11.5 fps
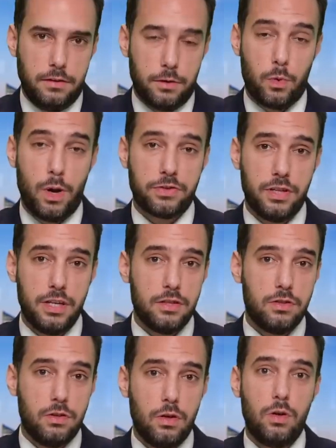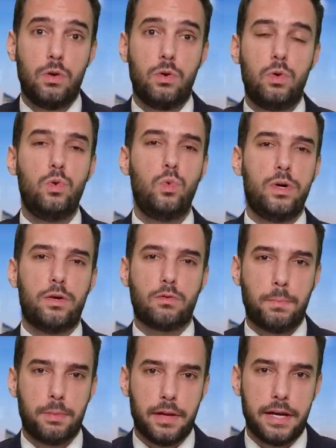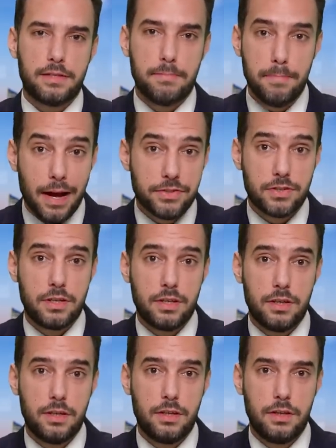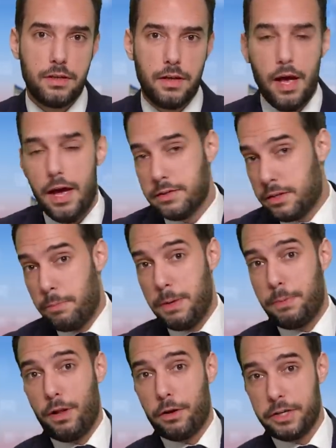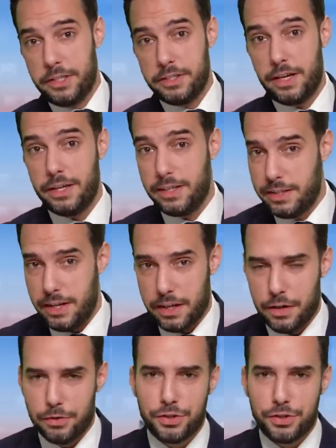But the question is, who will replace Musk? Some people already decided to take their